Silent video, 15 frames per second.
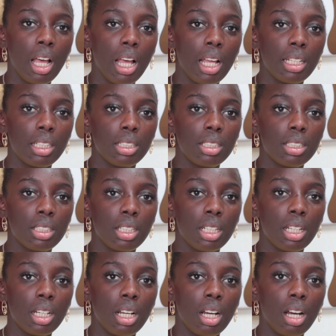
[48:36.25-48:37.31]
and
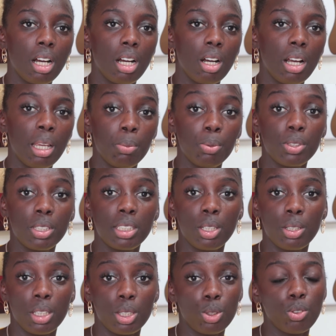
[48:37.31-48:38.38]
are able to
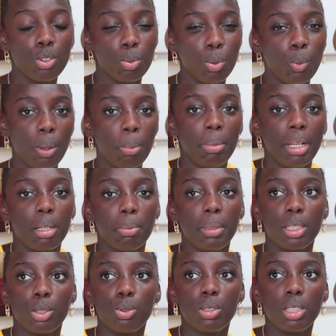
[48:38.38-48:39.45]
tell their stories. But when black
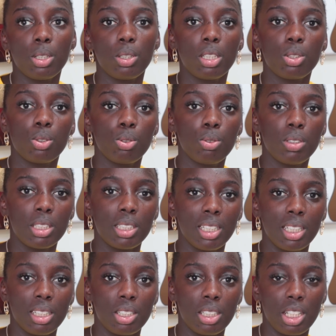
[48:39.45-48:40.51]
men do tell their stories,
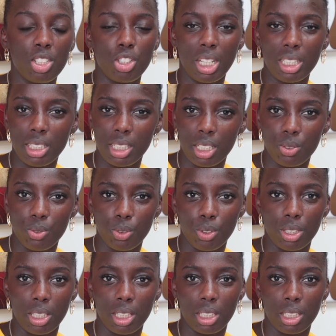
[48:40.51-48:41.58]
they're, they're chastised for
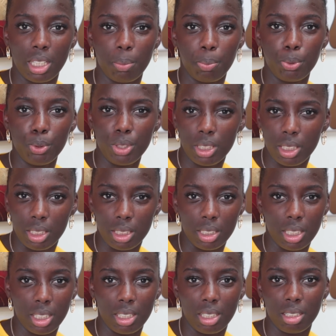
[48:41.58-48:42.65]
it, they're, they're pussies,
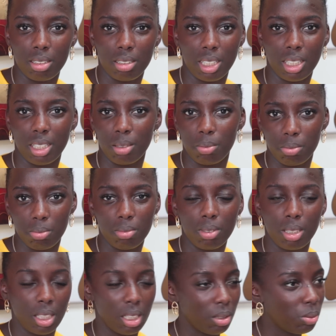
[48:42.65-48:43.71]
they're, they're,
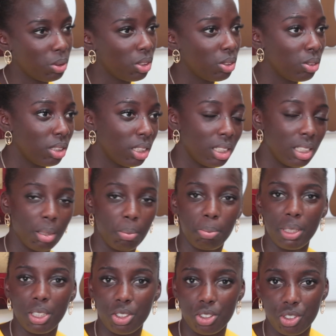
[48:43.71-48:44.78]
they're, what did you say, they're
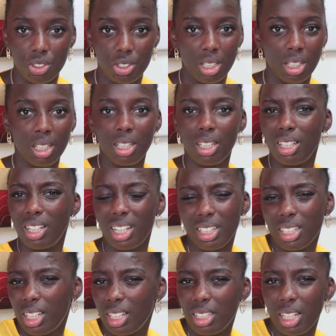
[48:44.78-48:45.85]
bitch.
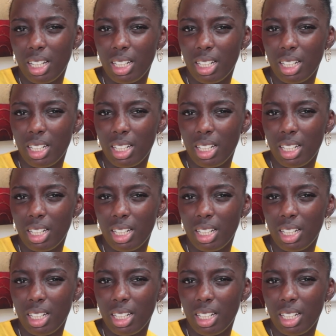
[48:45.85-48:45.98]
And, and,